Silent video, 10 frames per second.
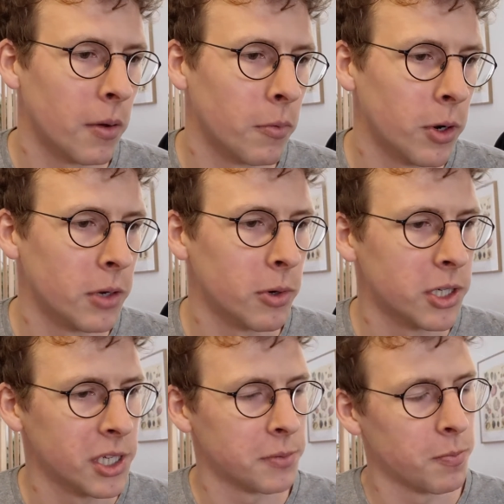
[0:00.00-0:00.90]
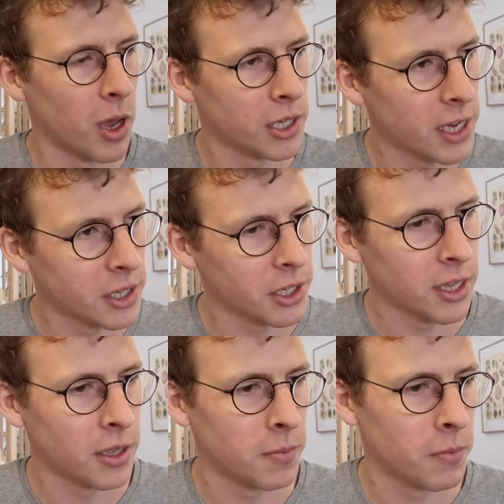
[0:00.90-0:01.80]
which is essentially
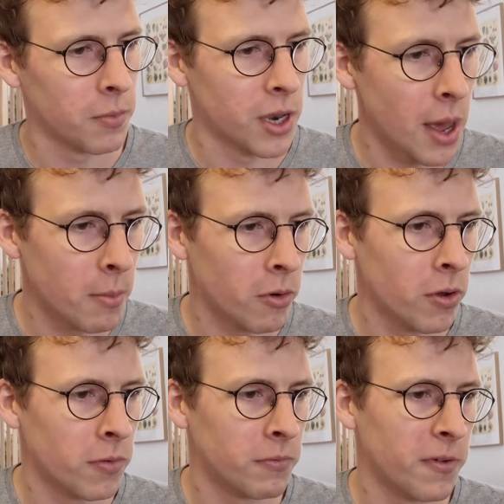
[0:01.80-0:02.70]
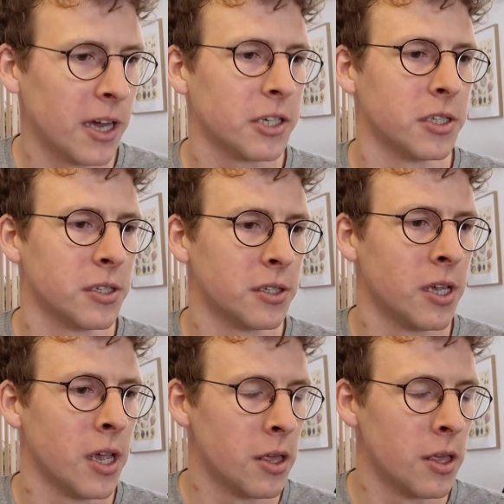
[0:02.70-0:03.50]
the number of infections